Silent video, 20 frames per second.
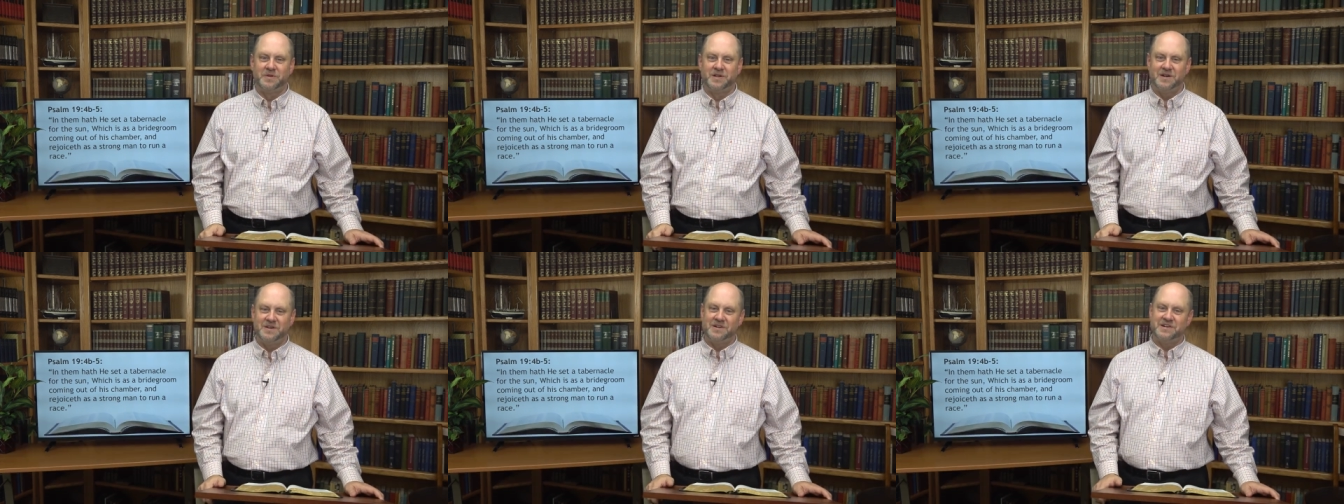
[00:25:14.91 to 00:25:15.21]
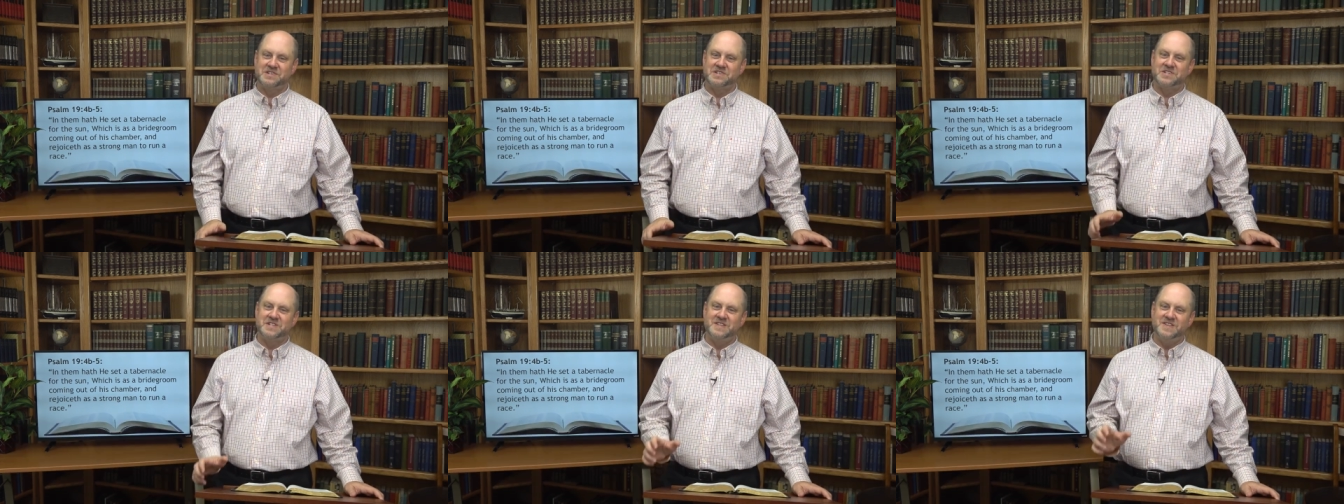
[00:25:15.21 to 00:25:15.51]
There
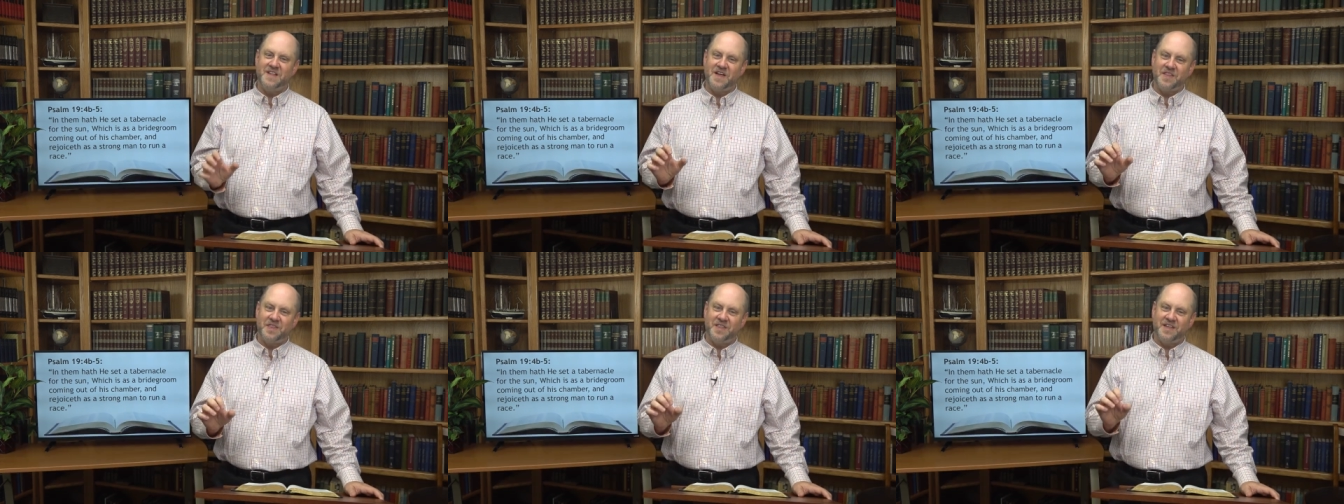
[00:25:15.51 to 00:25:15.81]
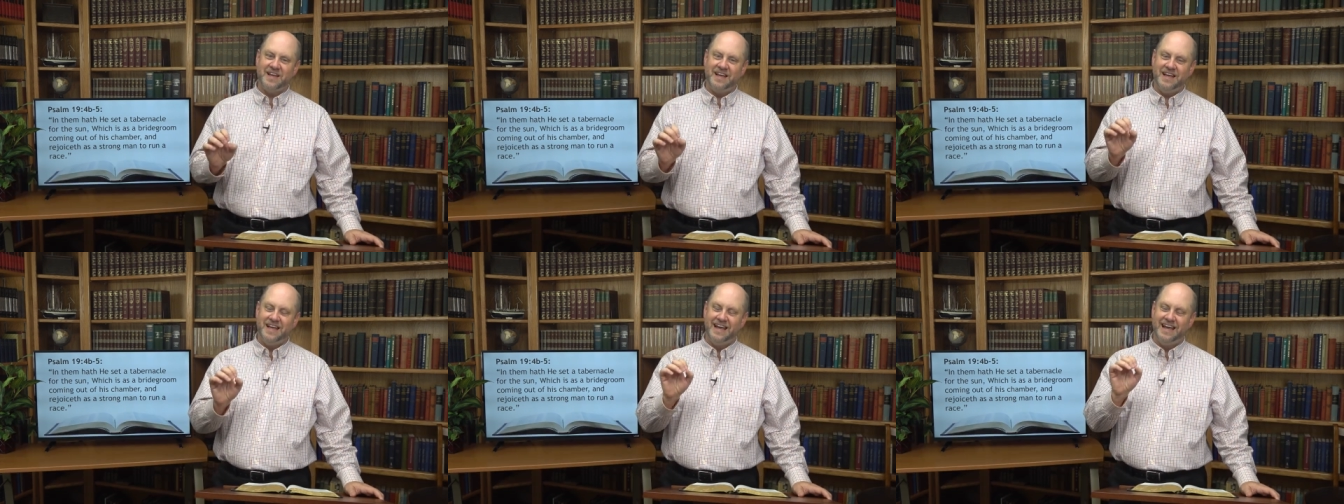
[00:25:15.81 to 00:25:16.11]
is
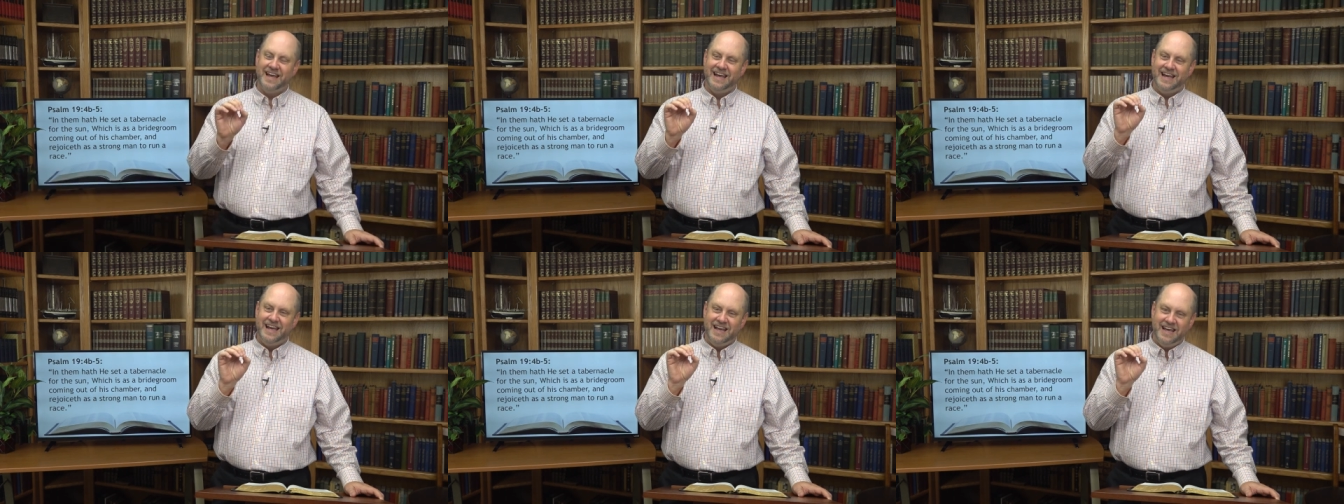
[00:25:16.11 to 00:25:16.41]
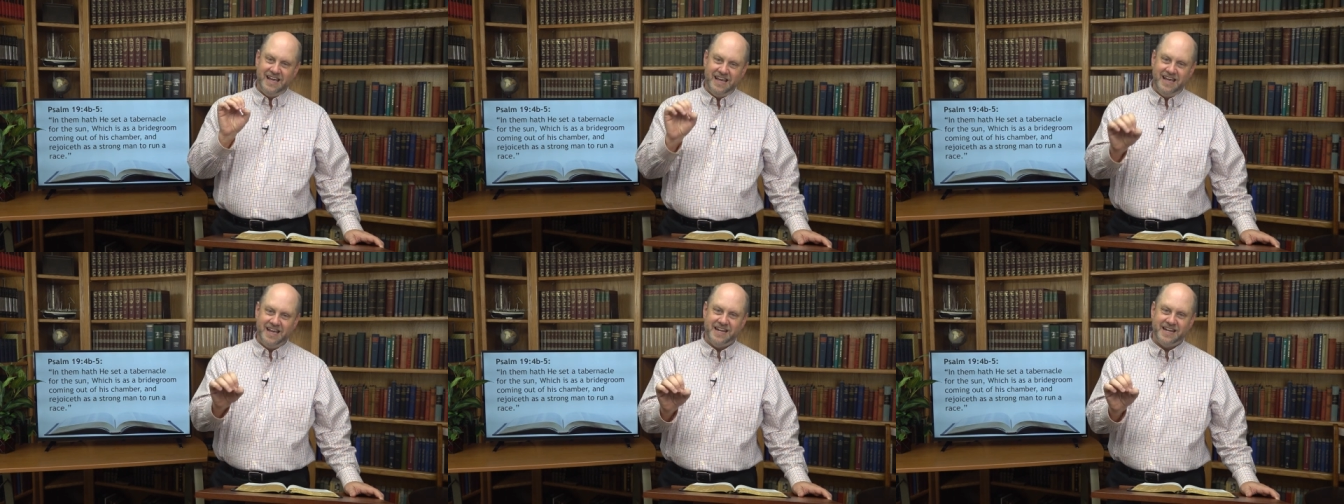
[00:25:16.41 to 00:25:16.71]
nothing
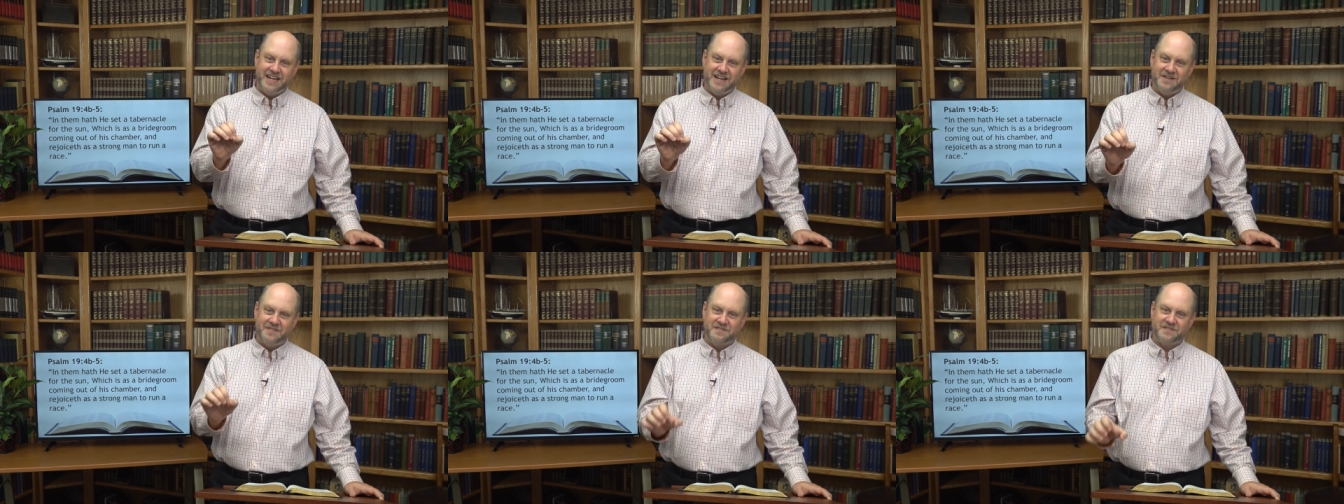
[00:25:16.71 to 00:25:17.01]
hidden